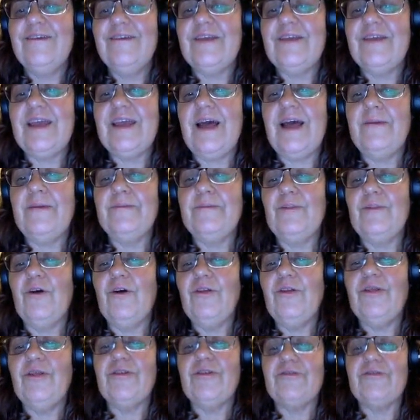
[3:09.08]
They come
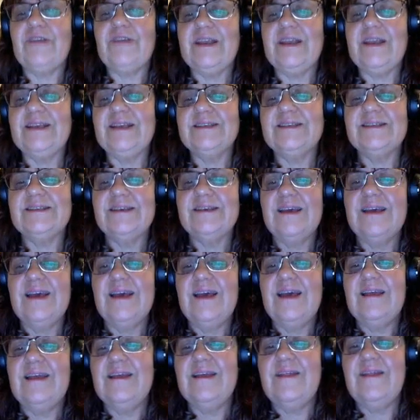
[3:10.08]
not in 3s,
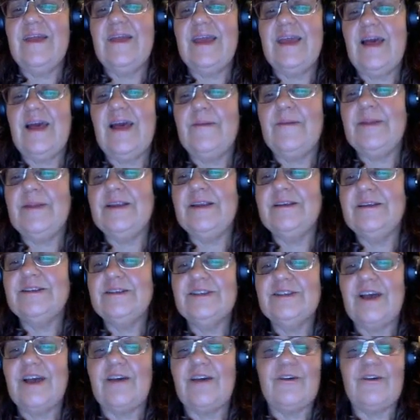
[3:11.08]
and they come in
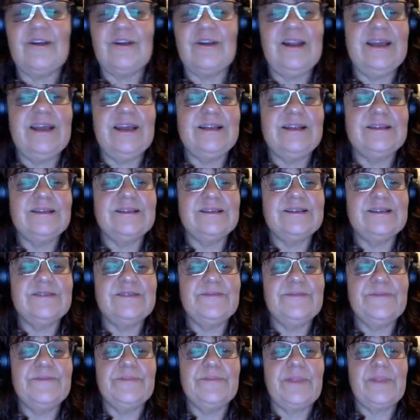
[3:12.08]
dicotyledons.
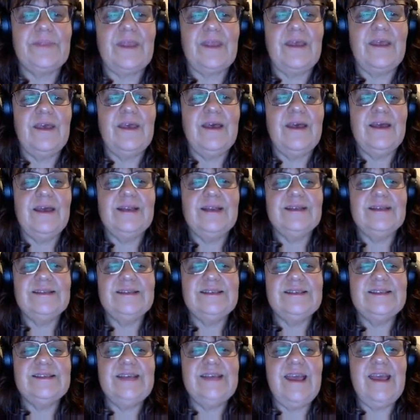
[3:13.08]

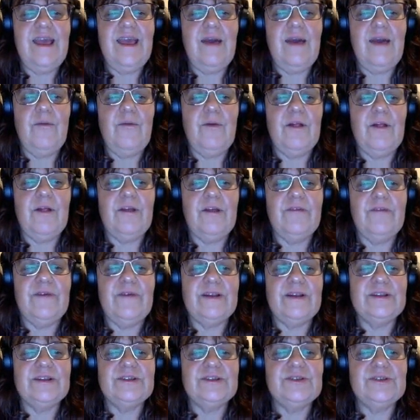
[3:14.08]
See how well you've
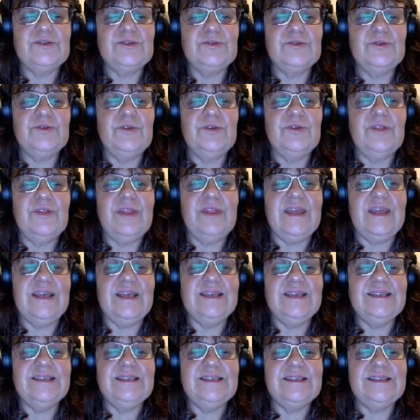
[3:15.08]
understood
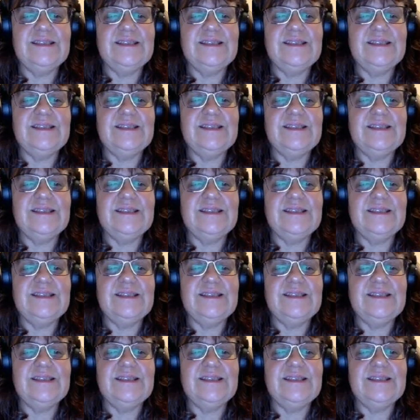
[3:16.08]
this?